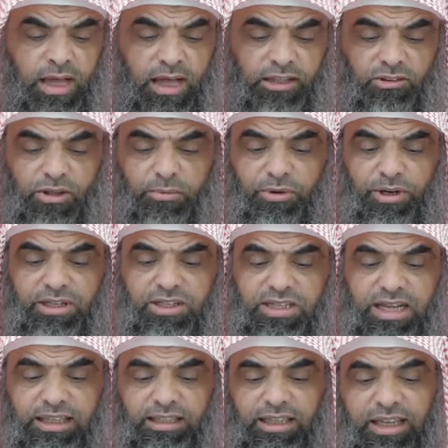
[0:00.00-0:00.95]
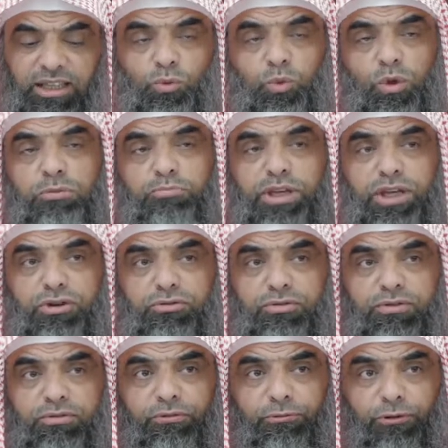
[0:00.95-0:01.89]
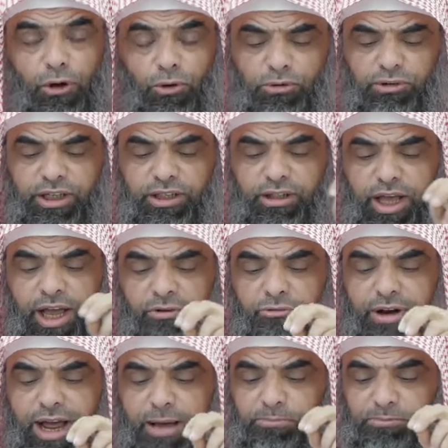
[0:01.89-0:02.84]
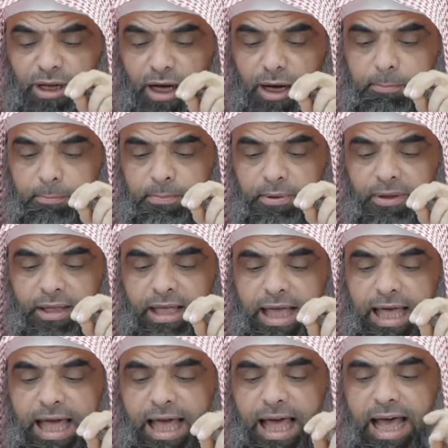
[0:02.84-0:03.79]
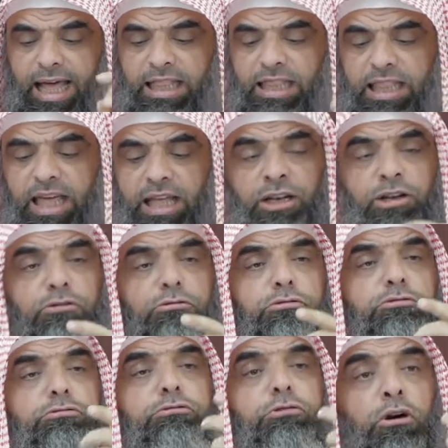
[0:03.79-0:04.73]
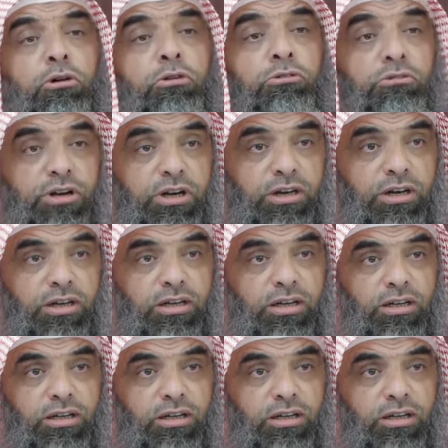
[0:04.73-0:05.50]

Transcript: At-Tabari said it will be folded and wrapped up and then thrown